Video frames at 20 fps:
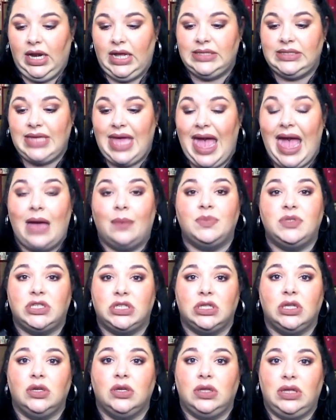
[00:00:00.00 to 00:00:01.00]
It's
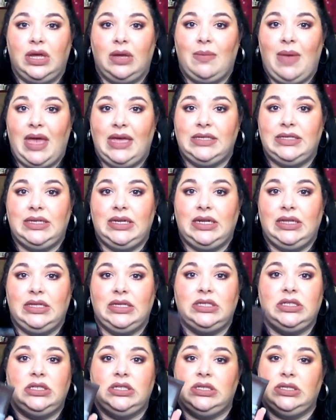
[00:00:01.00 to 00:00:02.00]
absolutely amazing, and
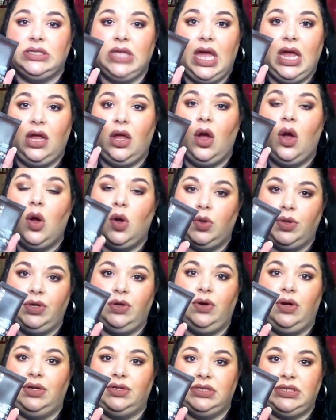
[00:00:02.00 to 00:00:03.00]
this is like holy
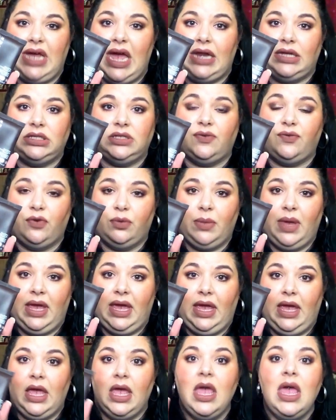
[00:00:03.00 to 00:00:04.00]
grail status for
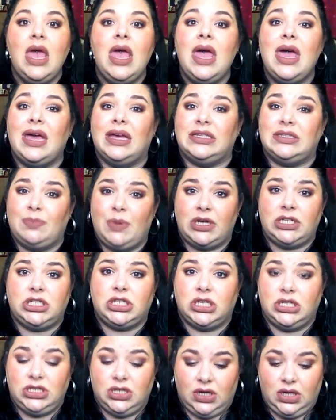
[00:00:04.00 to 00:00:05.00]
me,
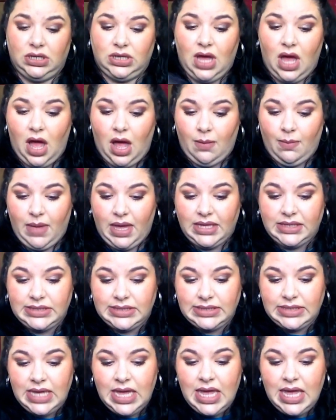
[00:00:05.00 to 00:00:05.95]
especially during the hot months.